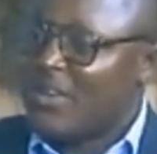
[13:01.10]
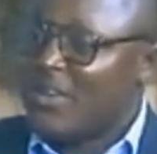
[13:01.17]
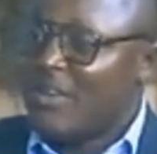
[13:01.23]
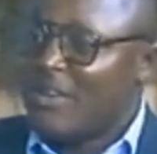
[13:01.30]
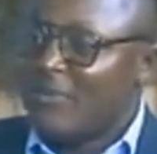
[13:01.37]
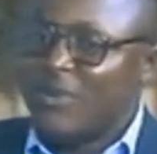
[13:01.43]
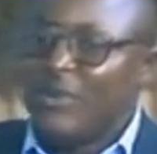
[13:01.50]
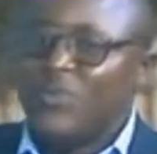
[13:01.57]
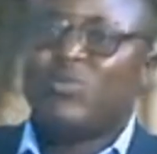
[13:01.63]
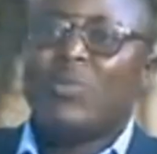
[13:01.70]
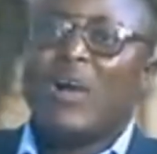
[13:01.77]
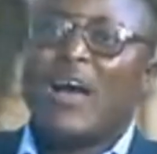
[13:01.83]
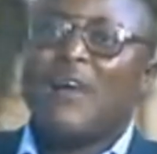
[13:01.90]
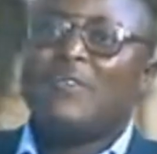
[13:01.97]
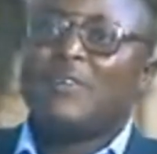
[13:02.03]
we used to
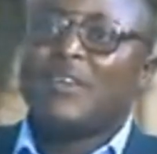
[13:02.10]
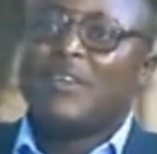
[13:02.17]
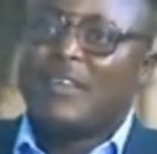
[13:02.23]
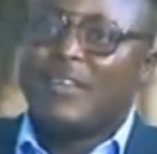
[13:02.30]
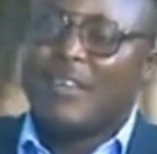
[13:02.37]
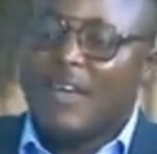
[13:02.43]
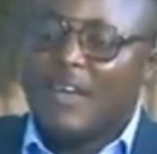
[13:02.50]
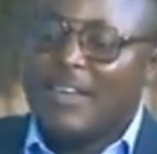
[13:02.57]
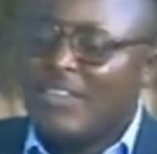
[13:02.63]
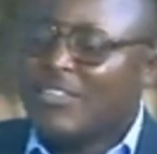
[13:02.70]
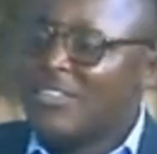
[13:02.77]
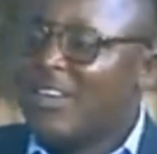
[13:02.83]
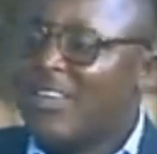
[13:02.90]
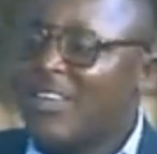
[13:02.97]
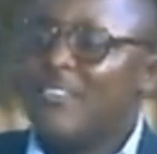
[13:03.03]
have
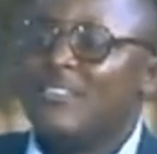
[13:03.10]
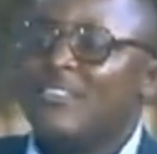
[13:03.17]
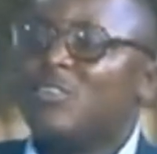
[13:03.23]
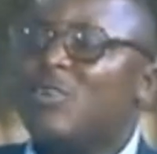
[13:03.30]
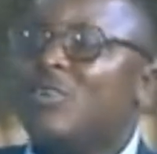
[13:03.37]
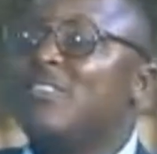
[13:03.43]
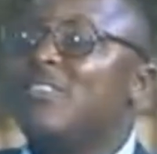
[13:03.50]
National Health Insurance